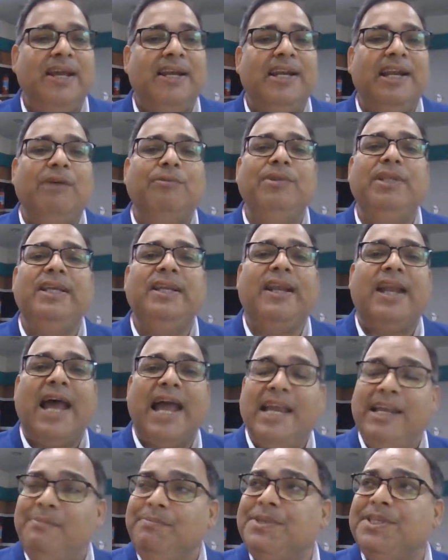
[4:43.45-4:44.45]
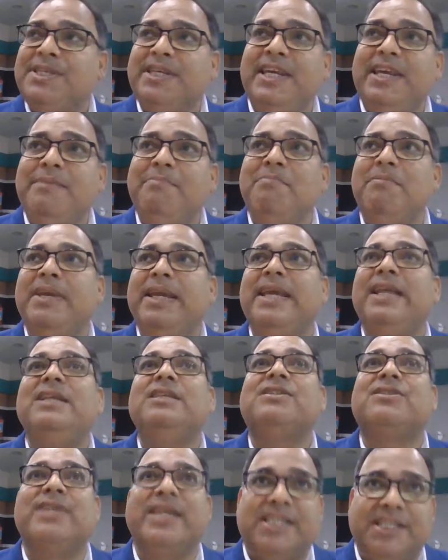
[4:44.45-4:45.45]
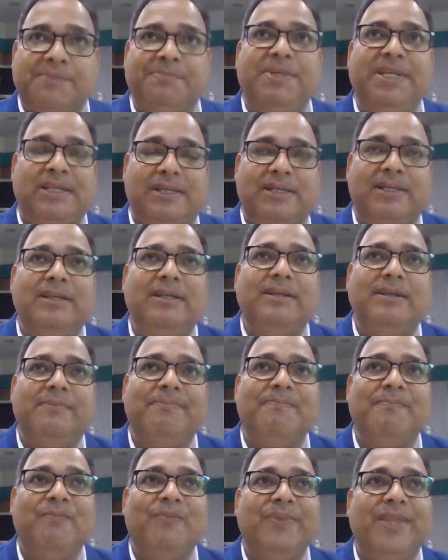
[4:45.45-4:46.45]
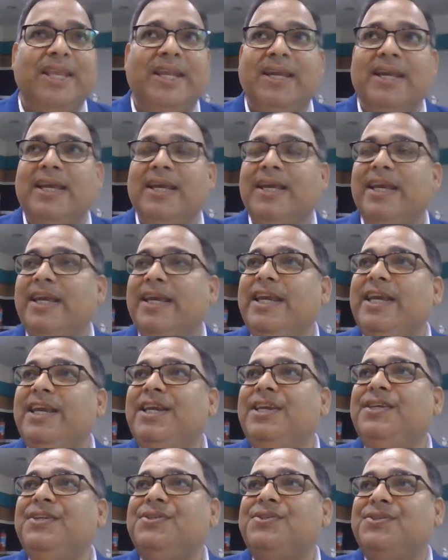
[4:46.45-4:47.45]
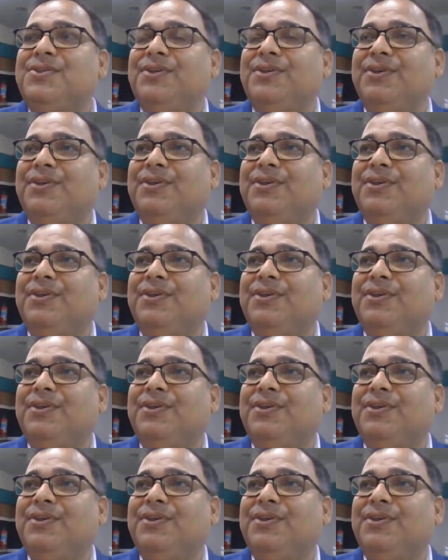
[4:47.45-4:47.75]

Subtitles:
Now, the rhyme scheme in Shakespeare is